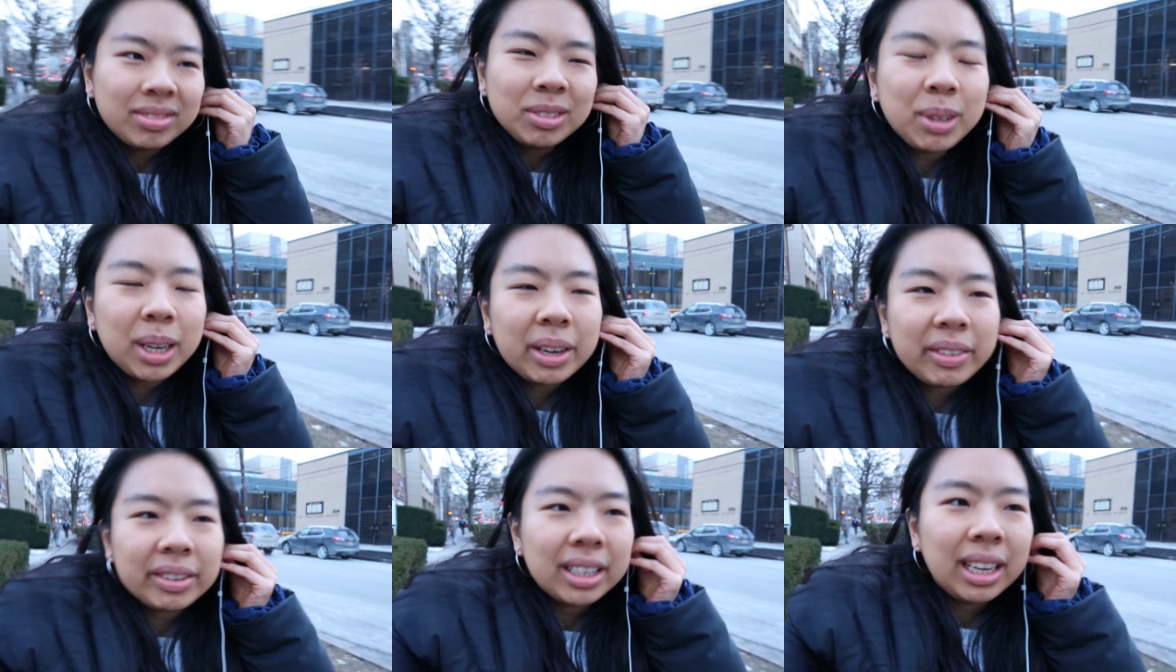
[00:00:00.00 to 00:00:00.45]

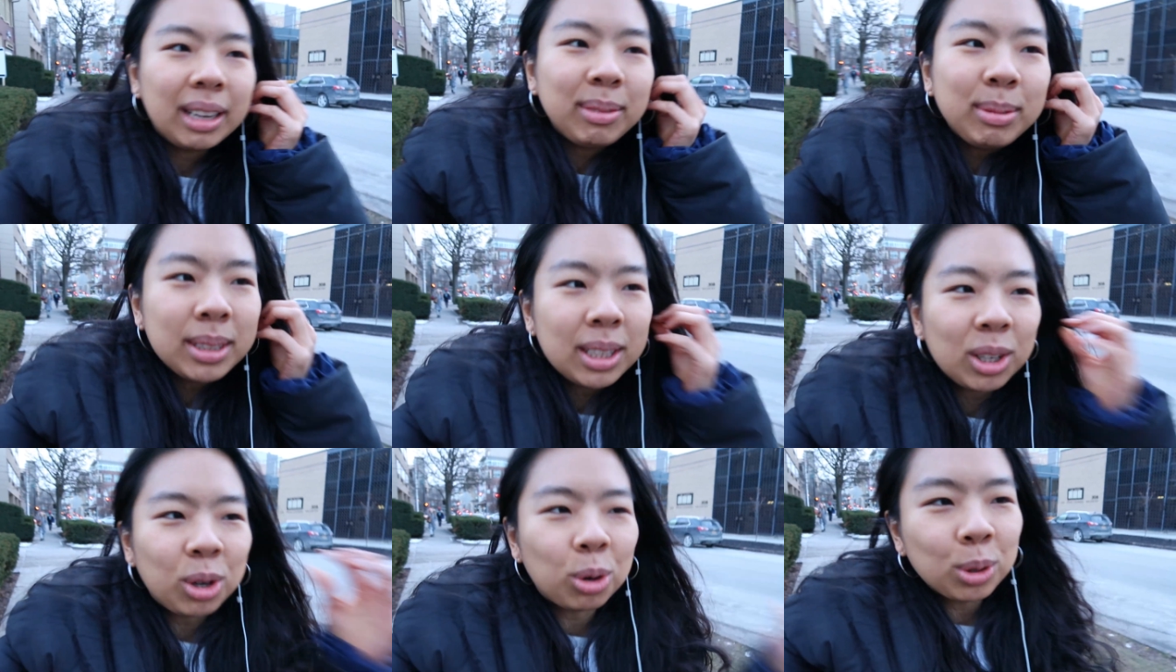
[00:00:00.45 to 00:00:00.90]
whatever.
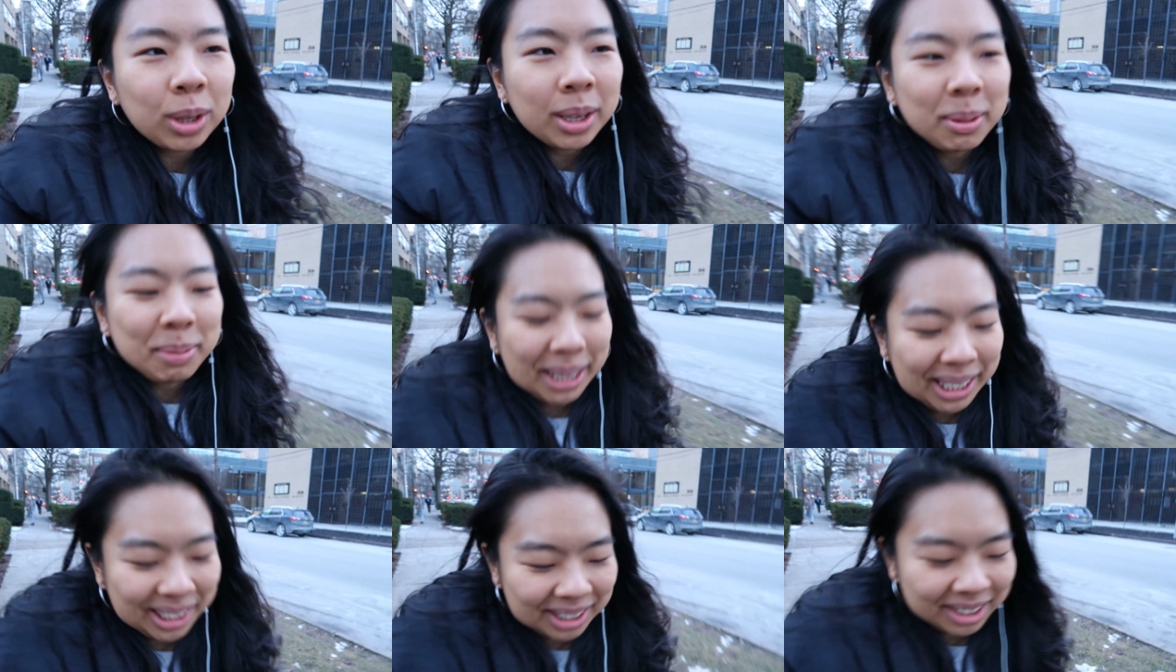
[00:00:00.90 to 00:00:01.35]
I'm just gonna hold
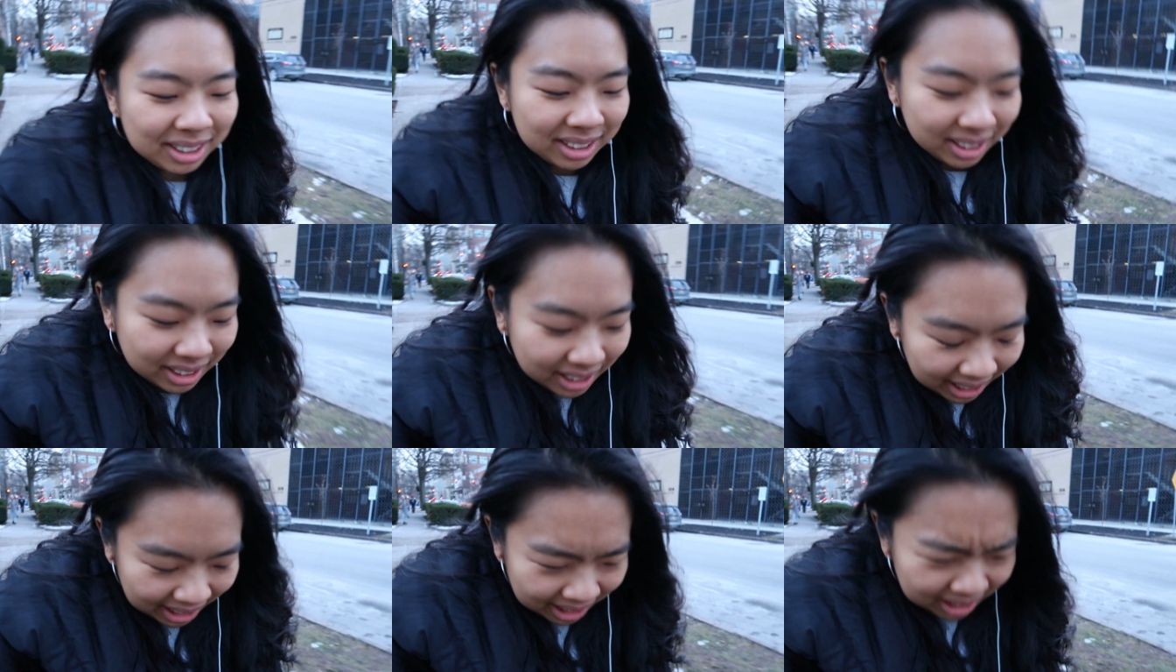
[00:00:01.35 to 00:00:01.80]
it in my ear
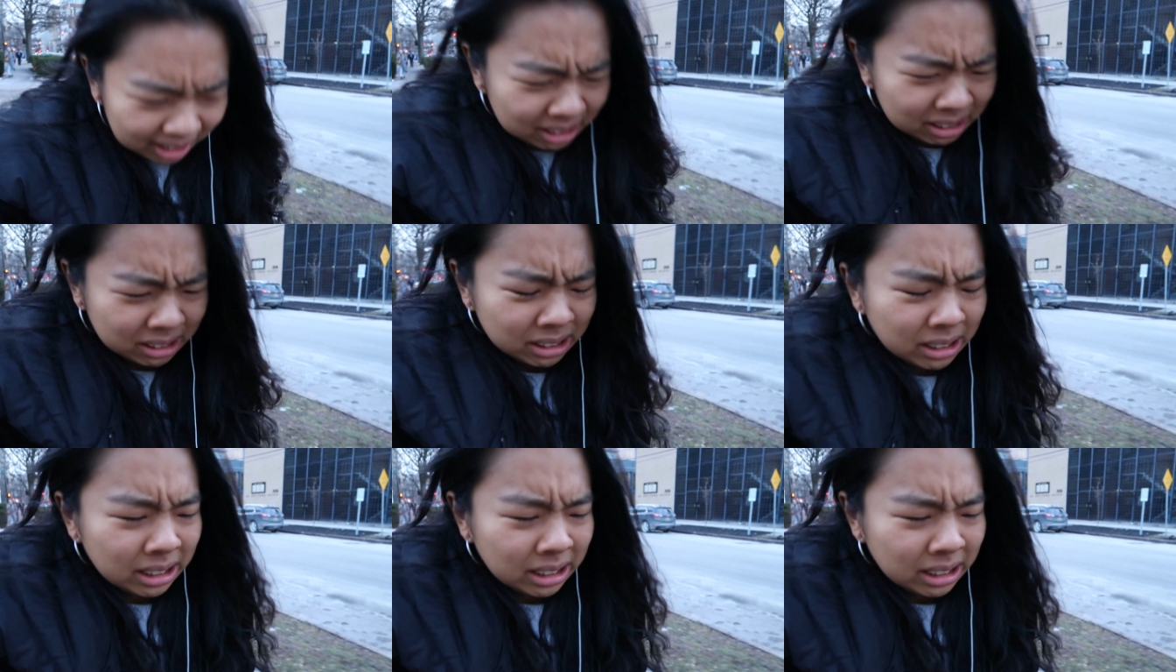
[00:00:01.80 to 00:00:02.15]
and